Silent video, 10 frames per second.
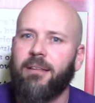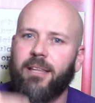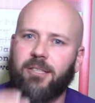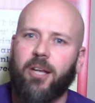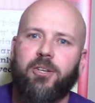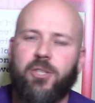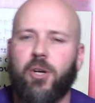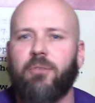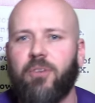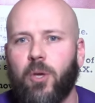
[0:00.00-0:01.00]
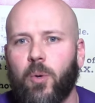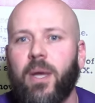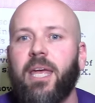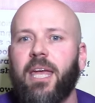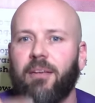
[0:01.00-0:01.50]
that's gonna serve you
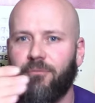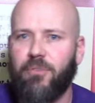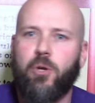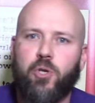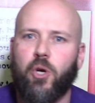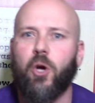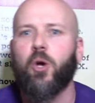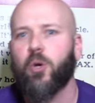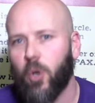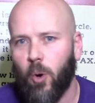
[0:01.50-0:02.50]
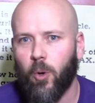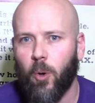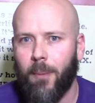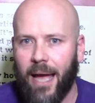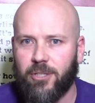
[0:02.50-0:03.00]
in future
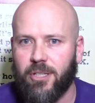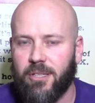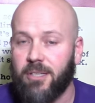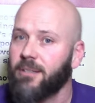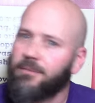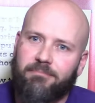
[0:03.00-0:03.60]
crokinole matches.